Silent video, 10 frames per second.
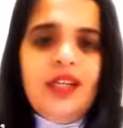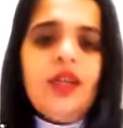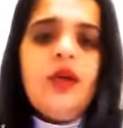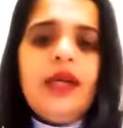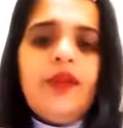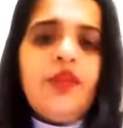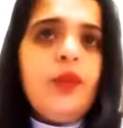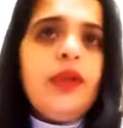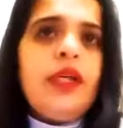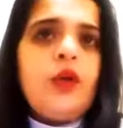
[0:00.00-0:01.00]
you know
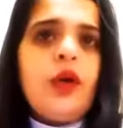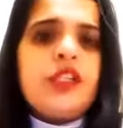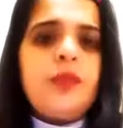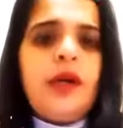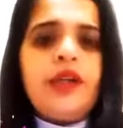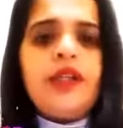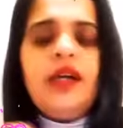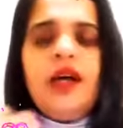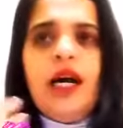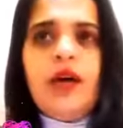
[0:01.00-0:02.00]
everybody talks about
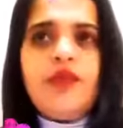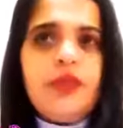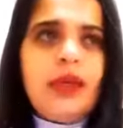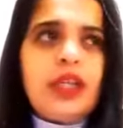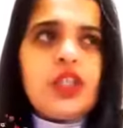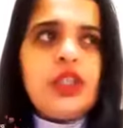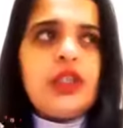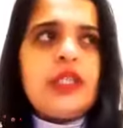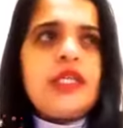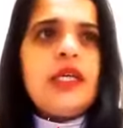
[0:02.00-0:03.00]

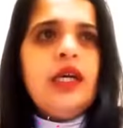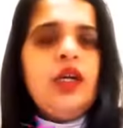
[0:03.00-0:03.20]
affirmations